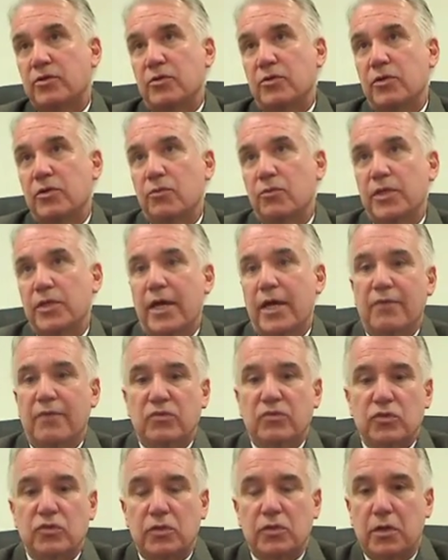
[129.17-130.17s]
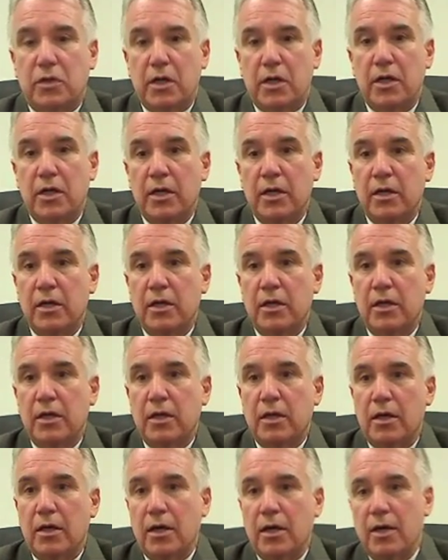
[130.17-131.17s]
So you would have to start,
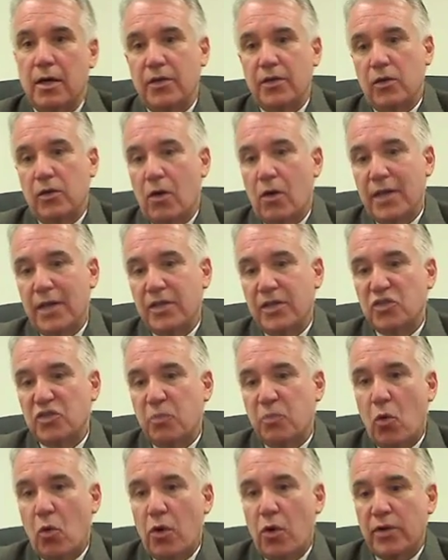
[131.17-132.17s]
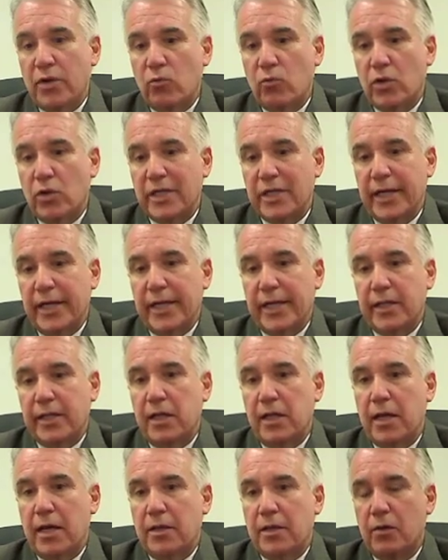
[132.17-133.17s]
at this point, we're taking a
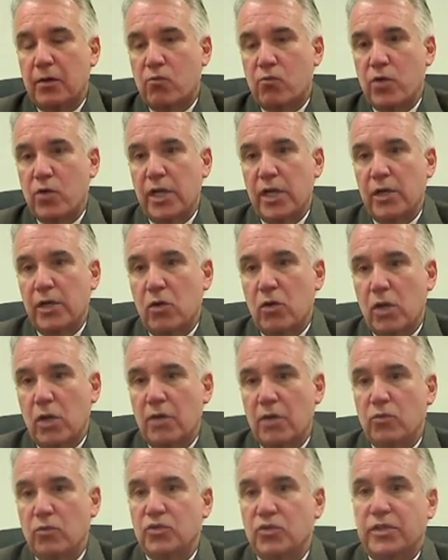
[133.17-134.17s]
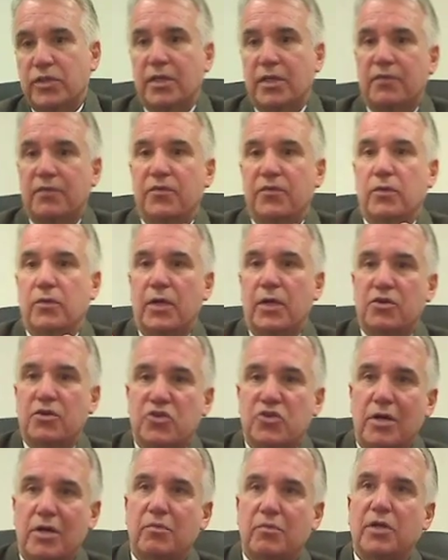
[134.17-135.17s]
lot of the really low-level stuff, like
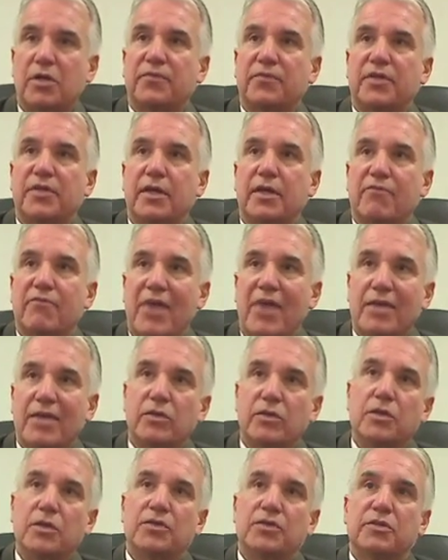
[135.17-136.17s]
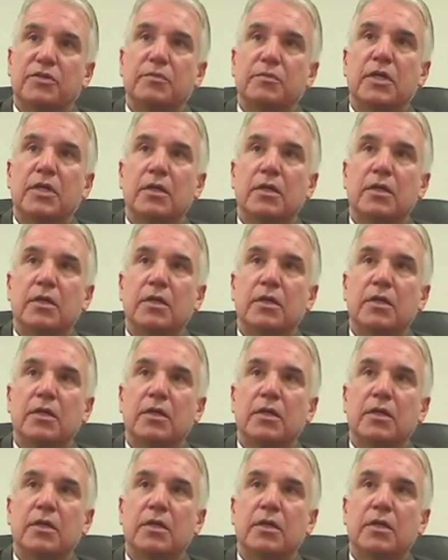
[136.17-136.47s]
shoplifting and vandalism,